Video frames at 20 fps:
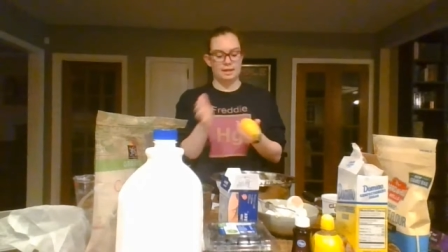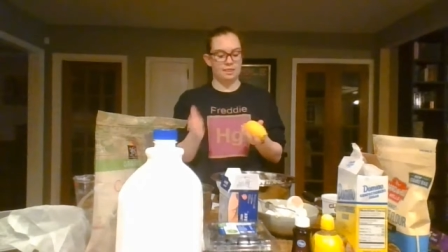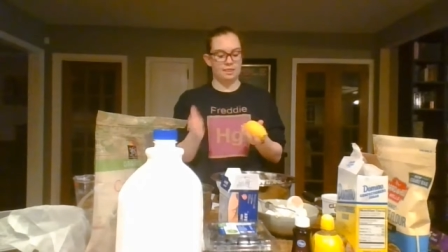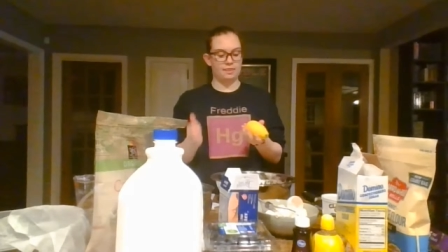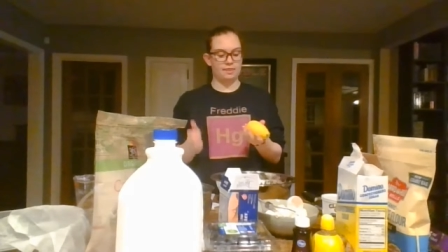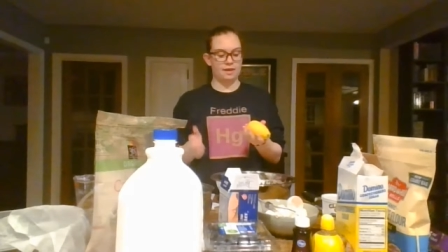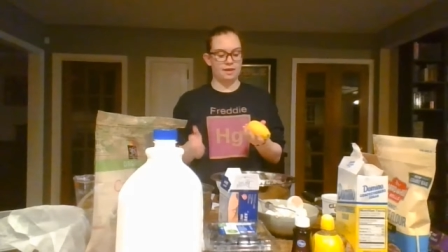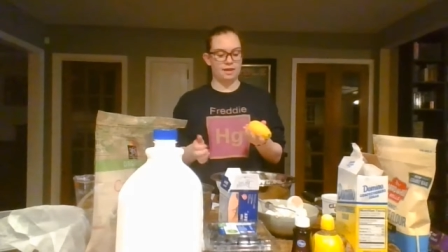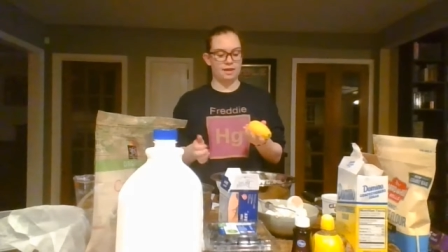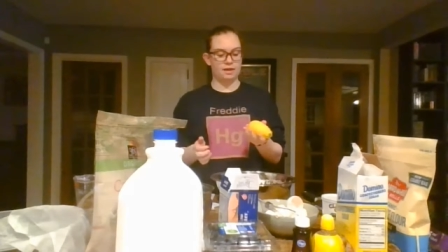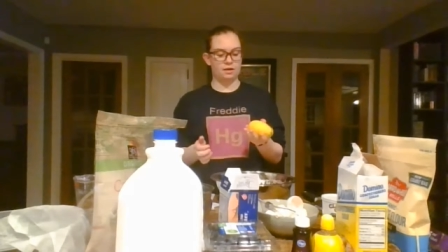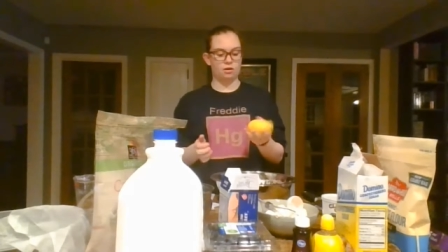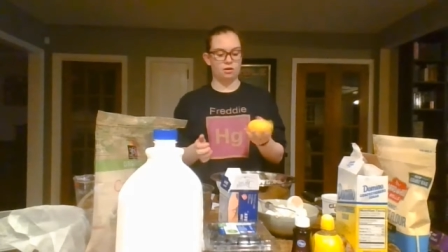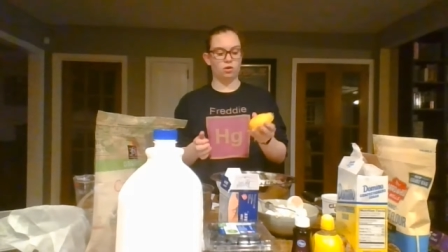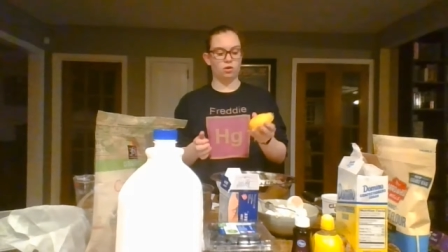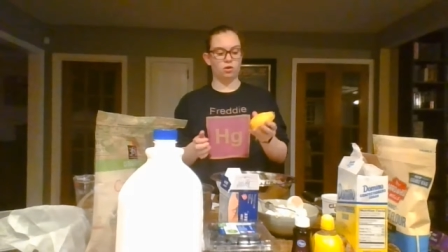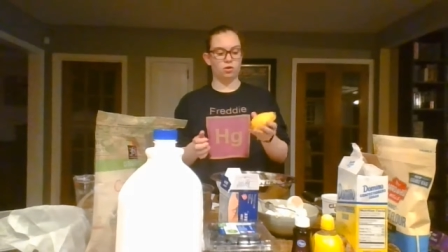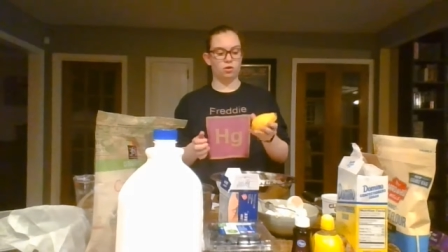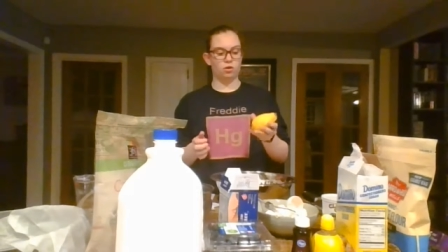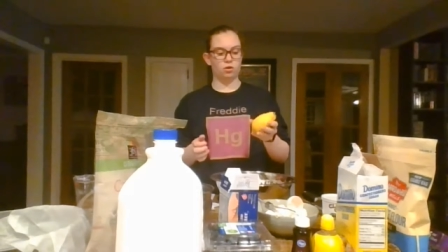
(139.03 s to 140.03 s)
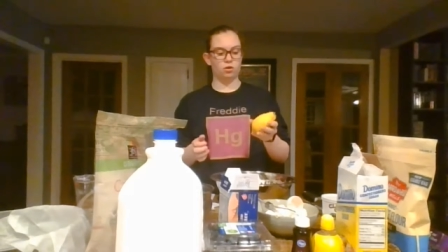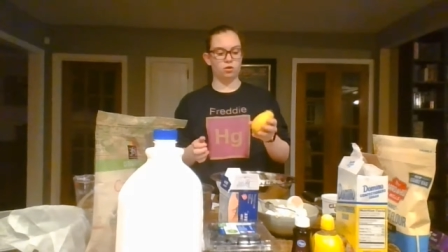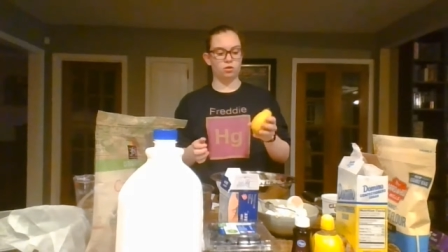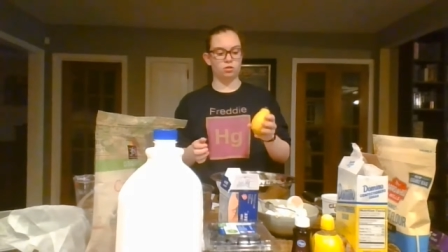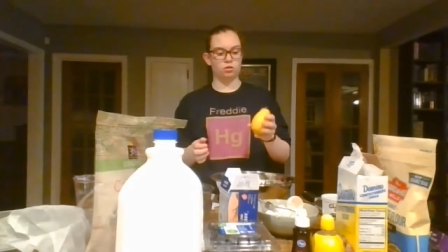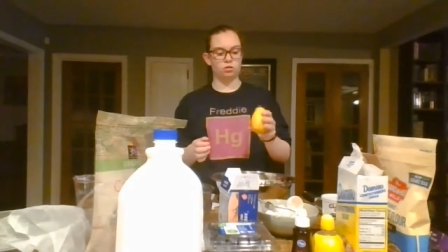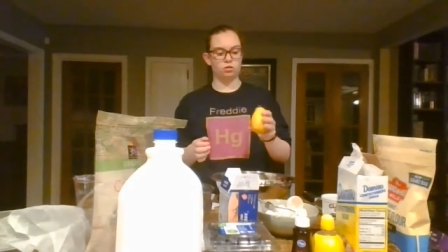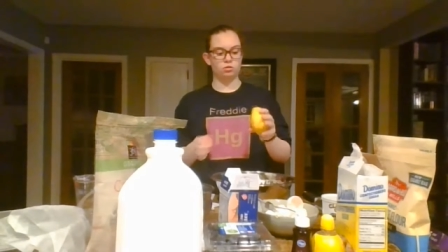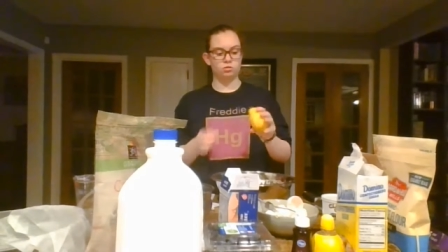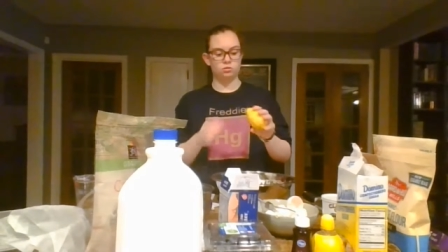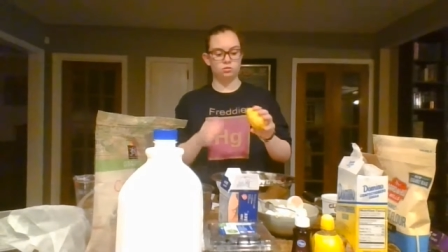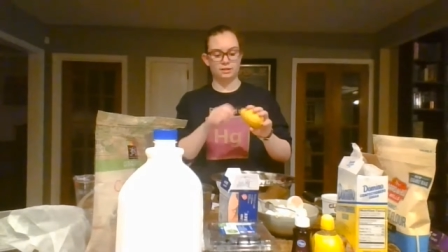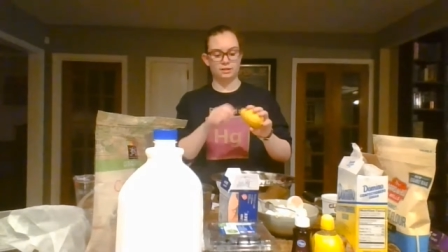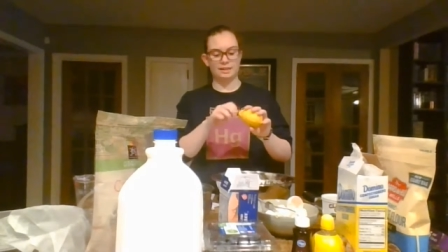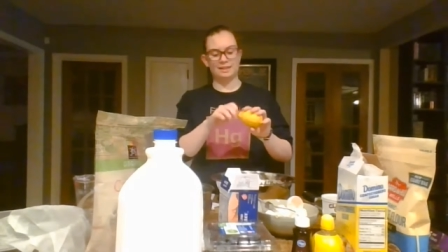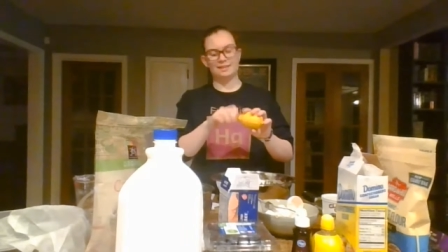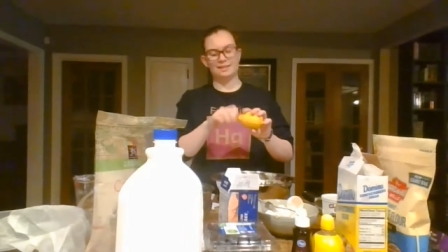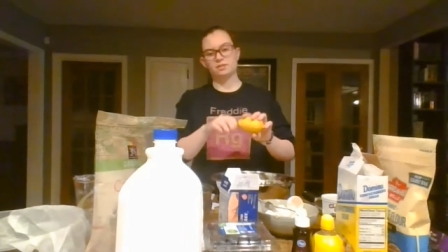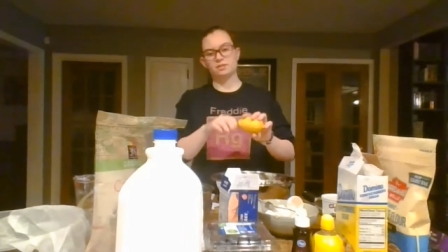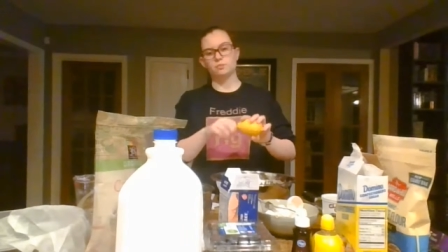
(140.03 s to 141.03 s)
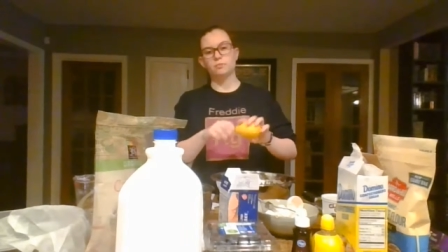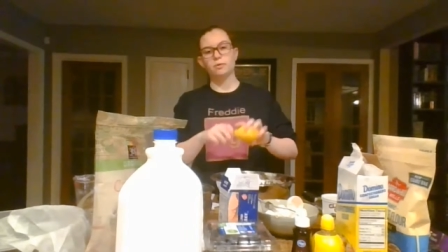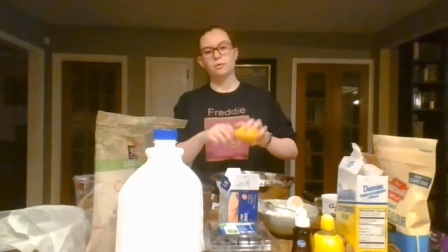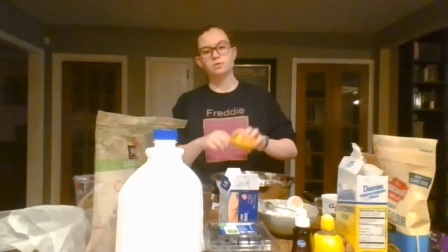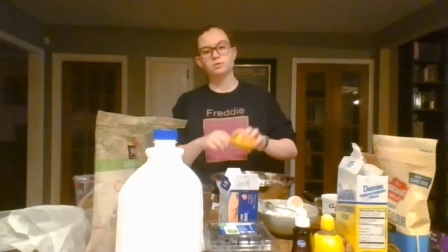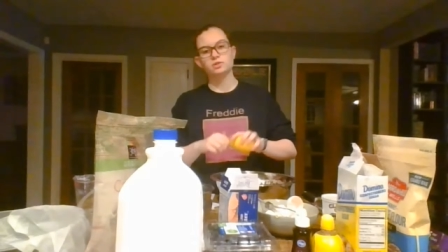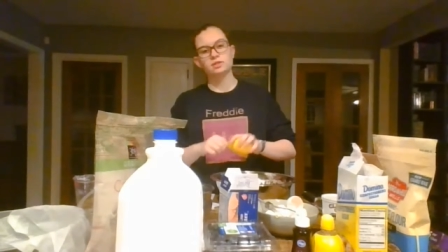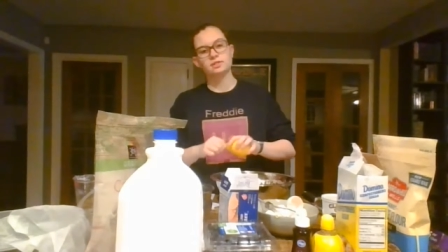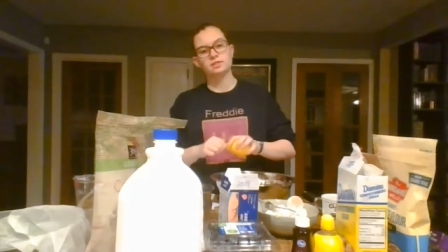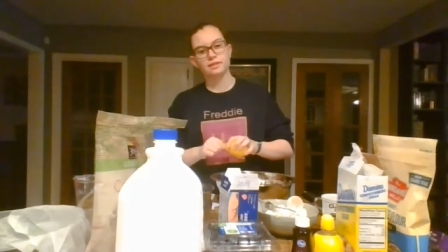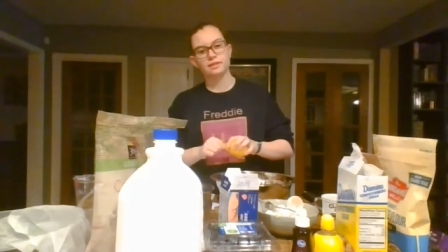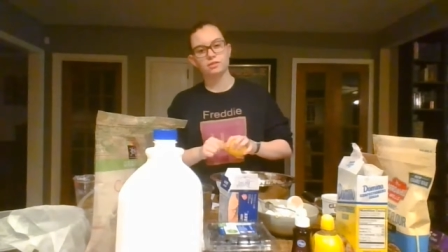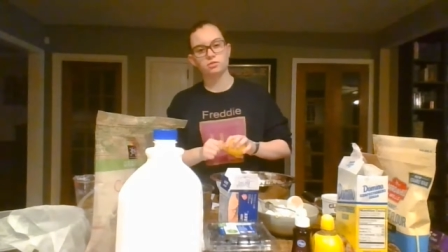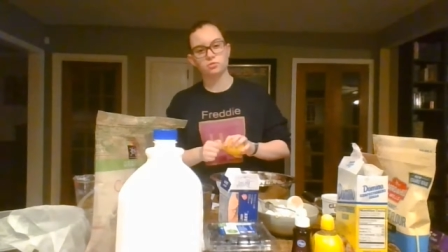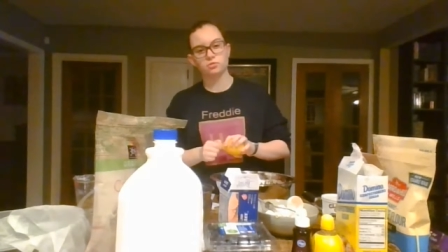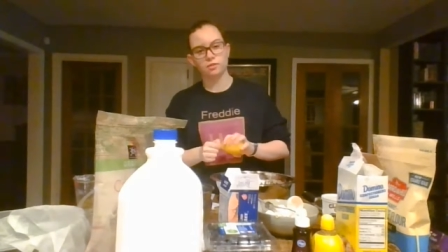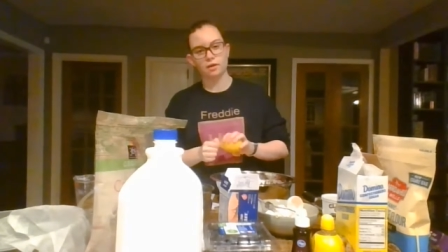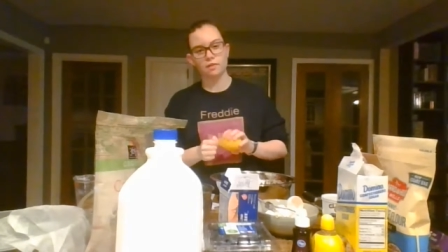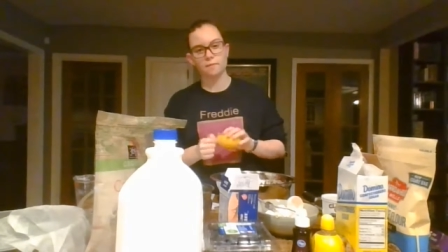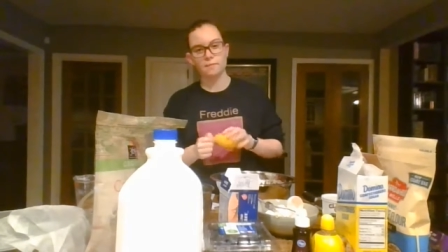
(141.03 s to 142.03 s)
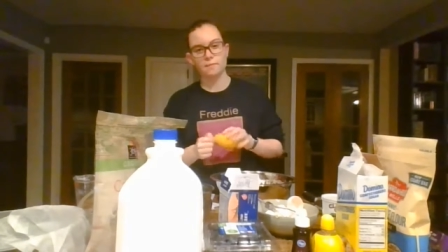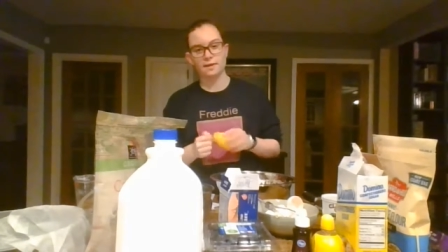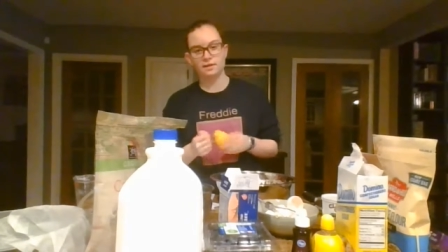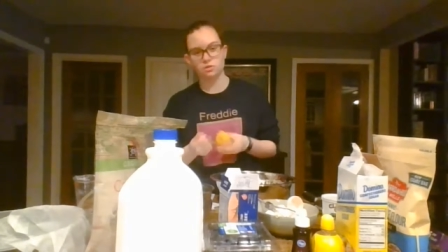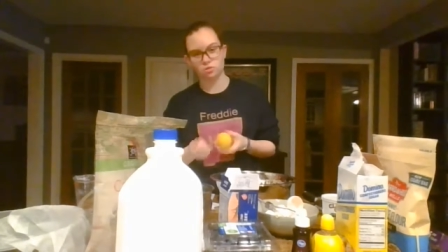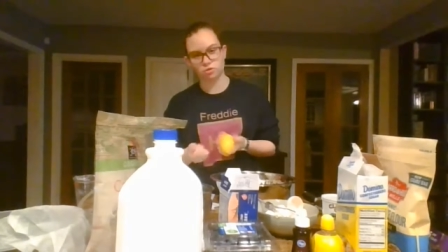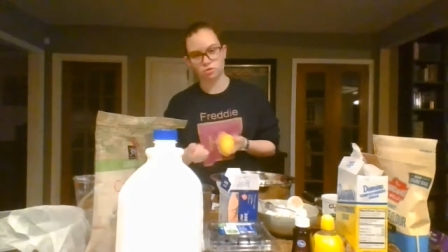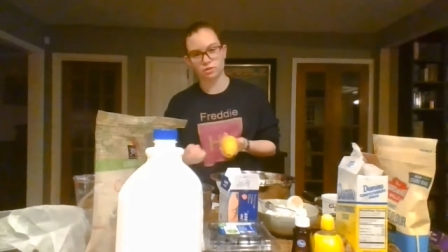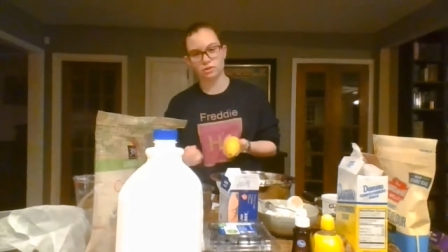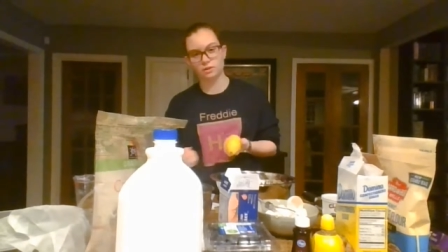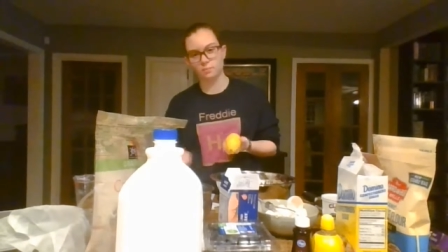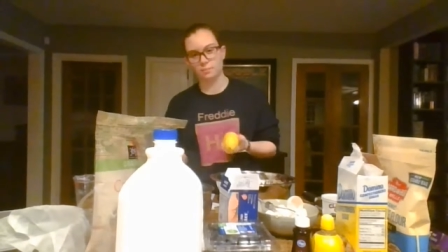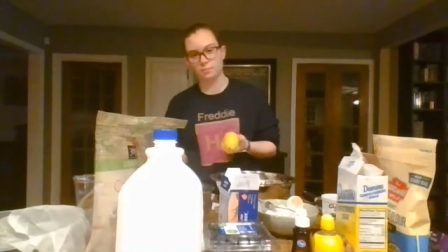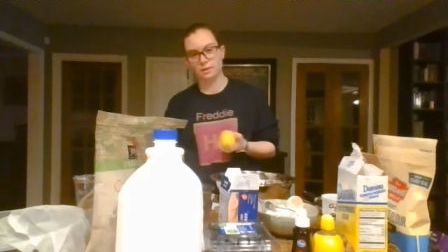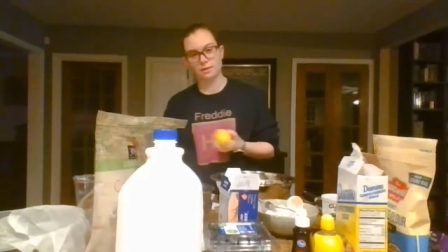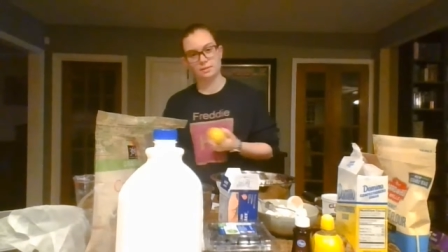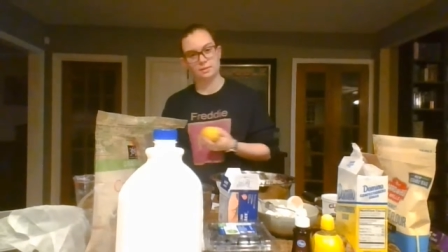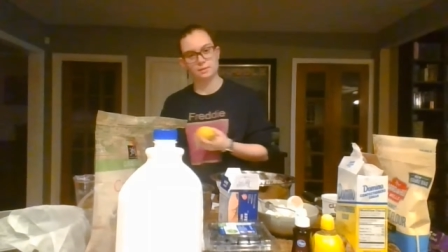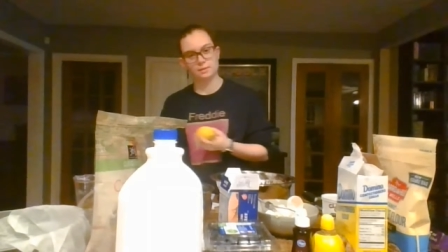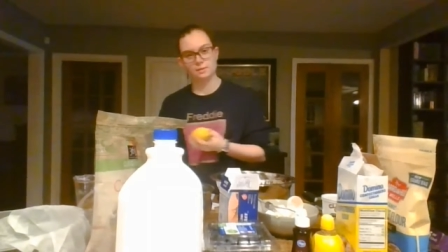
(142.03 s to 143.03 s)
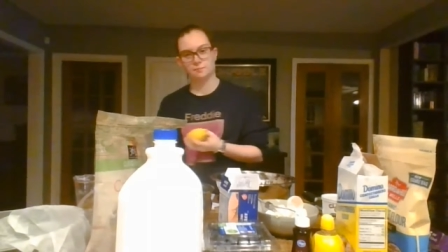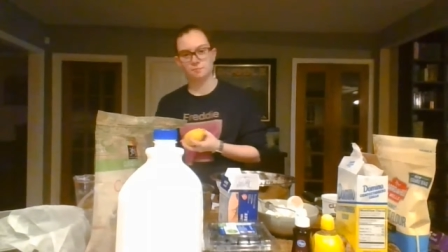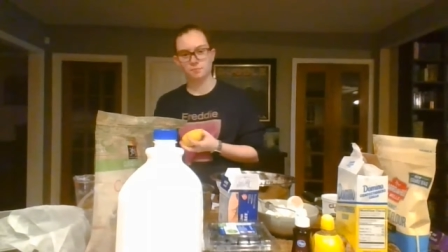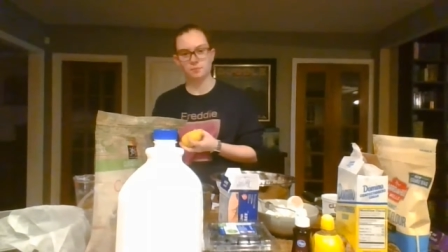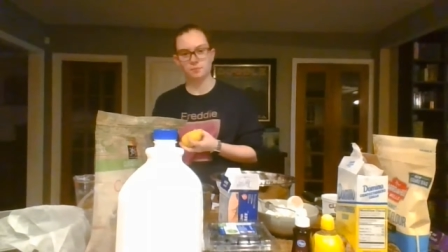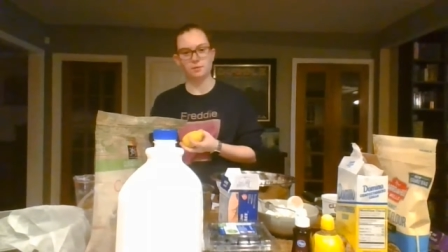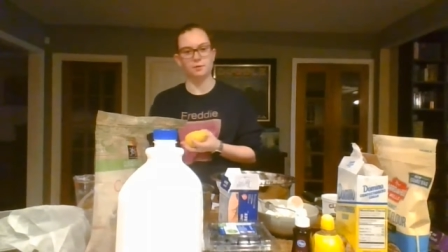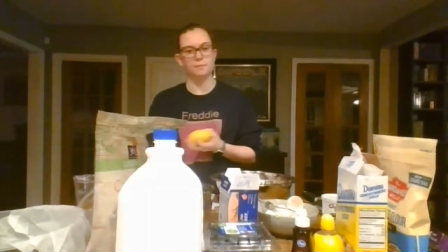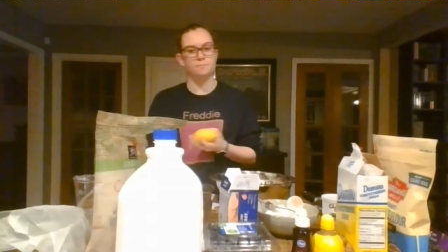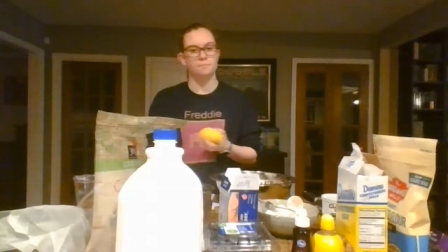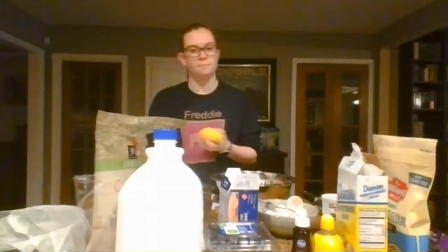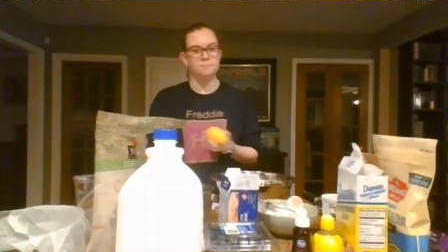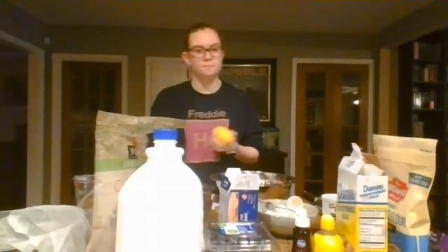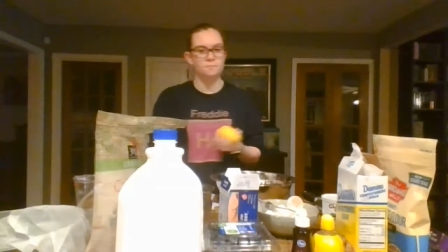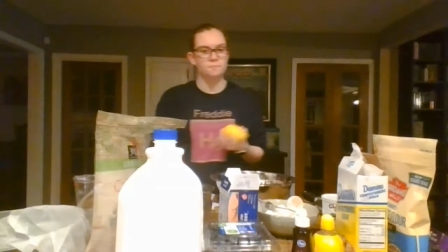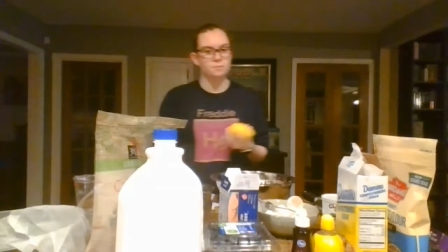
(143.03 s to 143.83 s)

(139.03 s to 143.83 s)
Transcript: That's mostly centered around the Mediterranean basin, but